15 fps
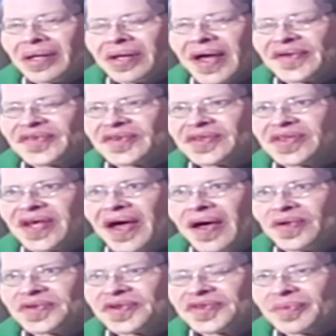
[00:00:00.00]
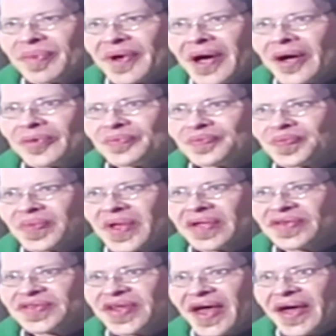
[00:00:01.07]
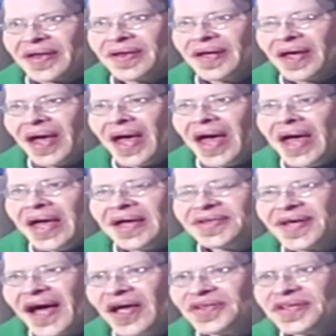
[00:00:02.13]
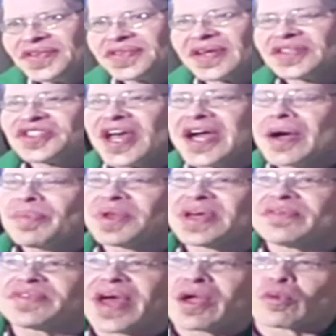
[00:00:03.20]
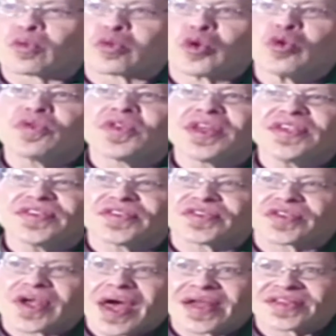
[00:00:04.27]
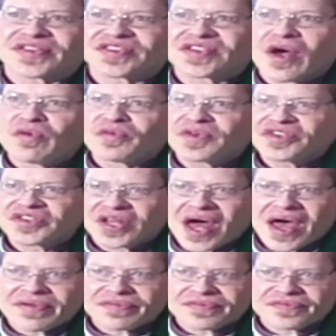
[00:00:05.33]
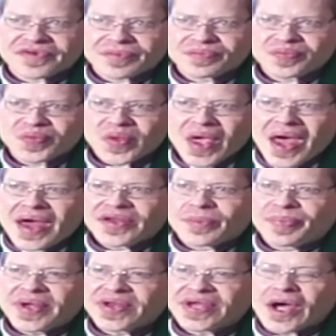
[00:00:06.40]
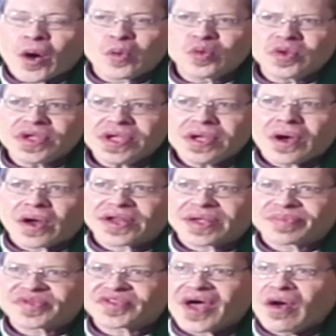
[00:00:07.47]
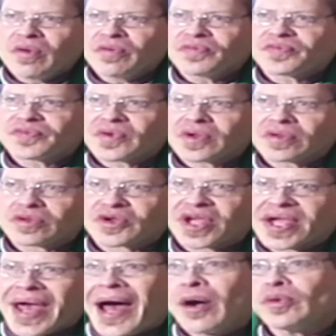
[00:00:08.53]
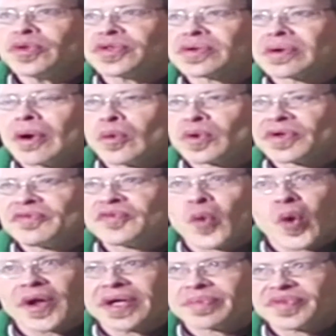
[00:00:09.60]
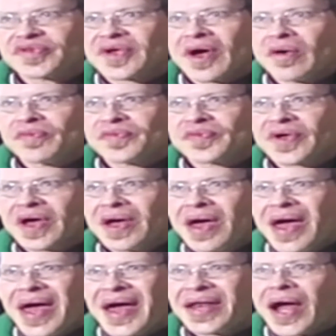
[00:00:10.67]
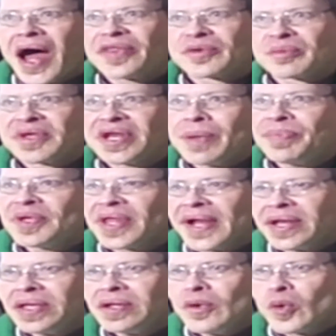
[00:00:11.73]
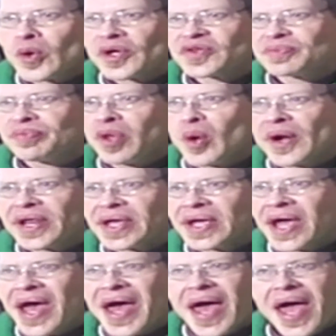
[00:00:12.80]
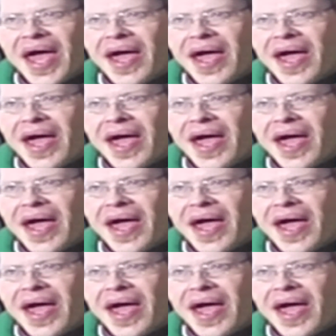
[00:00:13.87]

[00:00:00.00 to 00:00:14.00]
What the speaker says: lesson tells us about. Instead, it tells us that Jacob lived a ruthless and selfish life, depending only on himself, looking out only for himself, and either manipulating or exploiting